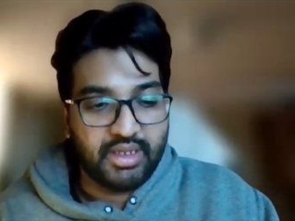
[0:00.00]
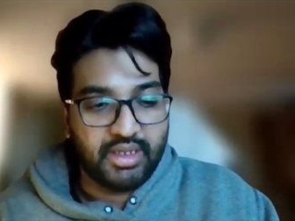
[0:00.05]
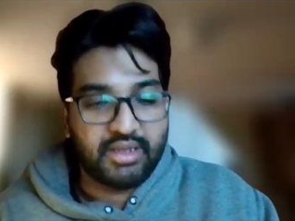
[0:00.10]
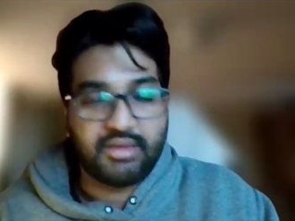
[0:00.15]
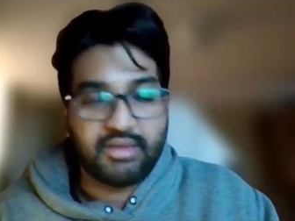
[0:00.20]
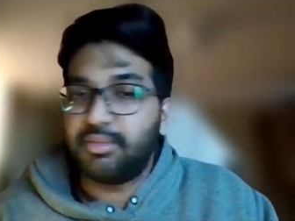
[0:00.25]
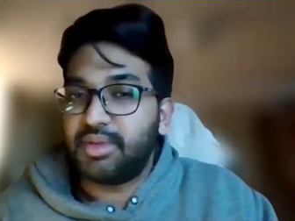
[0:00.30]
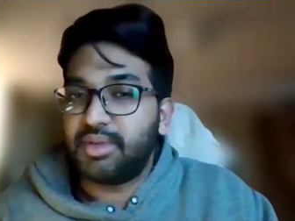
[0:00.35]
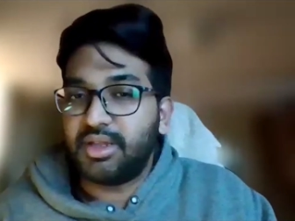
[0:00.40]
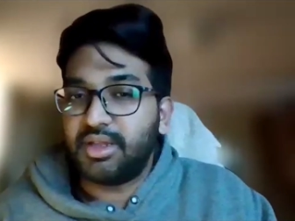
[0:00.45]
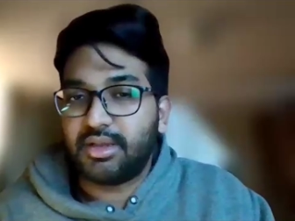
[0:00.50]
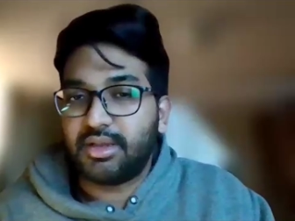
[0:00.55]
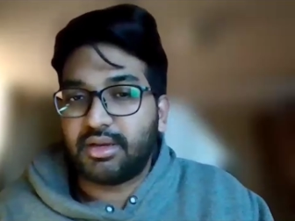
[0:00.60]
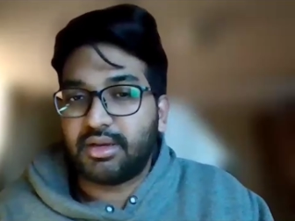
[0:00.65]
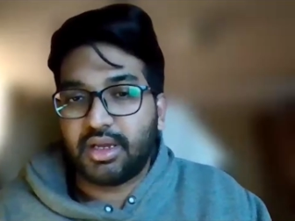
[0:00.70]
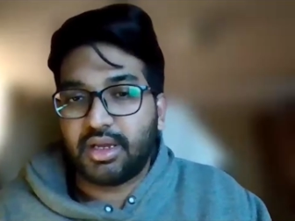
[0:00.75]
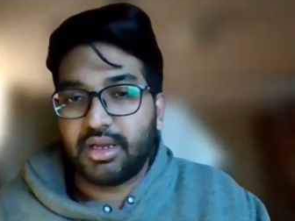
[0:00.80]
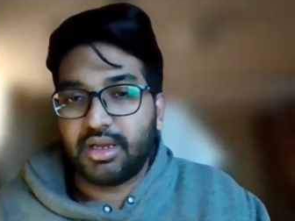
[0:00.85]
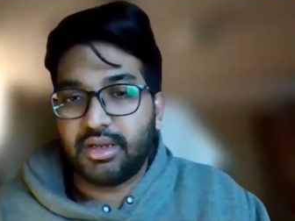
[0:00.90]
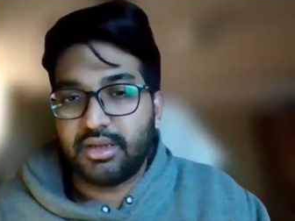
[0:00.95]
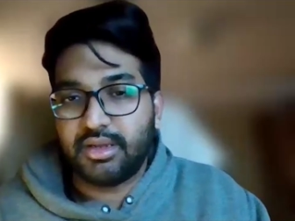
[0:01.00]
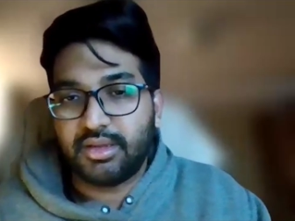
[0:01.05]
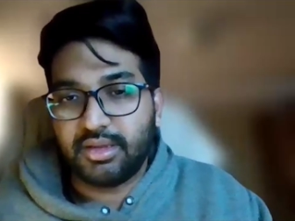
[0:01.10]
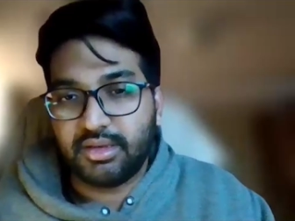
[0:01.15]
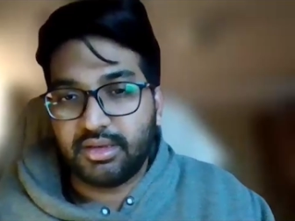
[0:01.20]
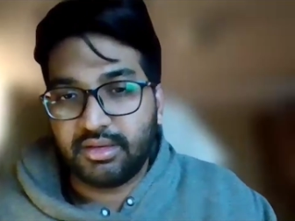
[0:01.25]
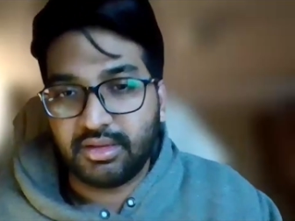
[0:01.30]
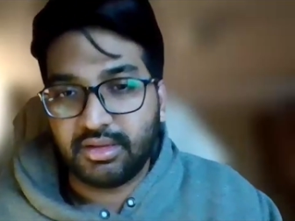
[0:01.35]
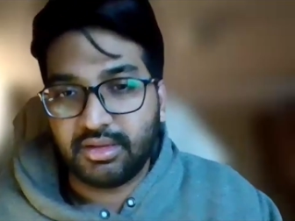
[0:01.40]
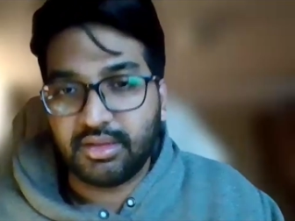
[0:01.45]
it's been the right
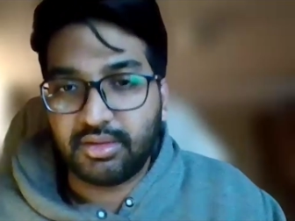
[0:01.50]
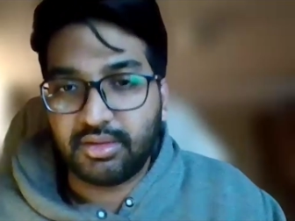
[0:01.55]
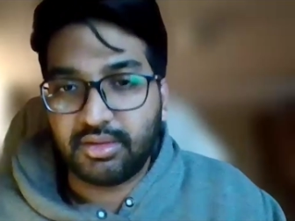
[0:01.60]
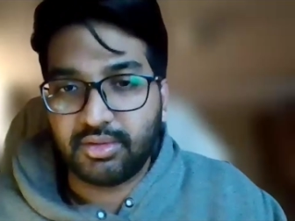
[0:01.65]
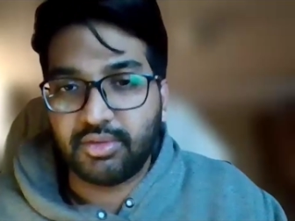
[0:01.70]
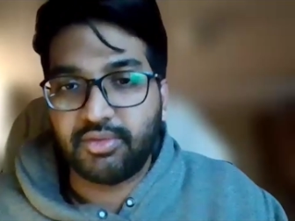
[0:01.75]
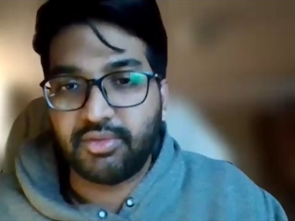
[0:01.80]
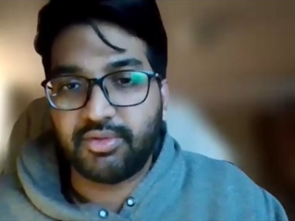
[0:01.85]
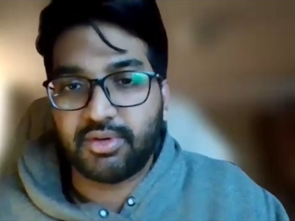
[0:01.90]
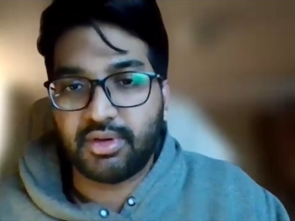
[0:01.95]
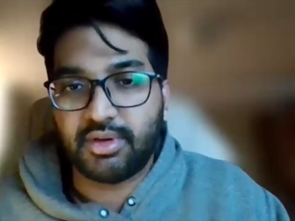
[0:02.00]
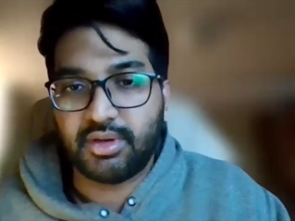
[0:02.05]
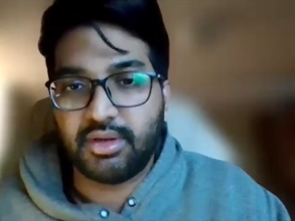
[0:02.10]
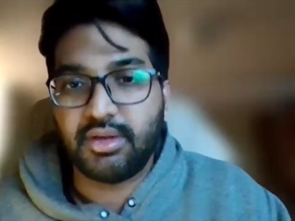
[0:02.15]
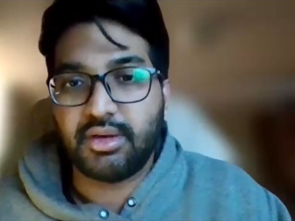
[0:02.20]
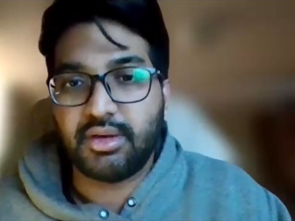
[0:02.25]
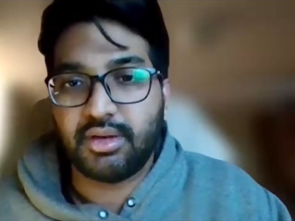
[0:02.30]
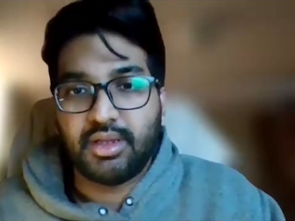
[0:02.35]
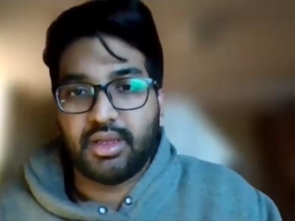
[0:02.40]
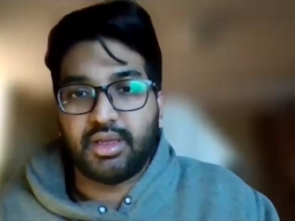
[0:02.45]
decision so far.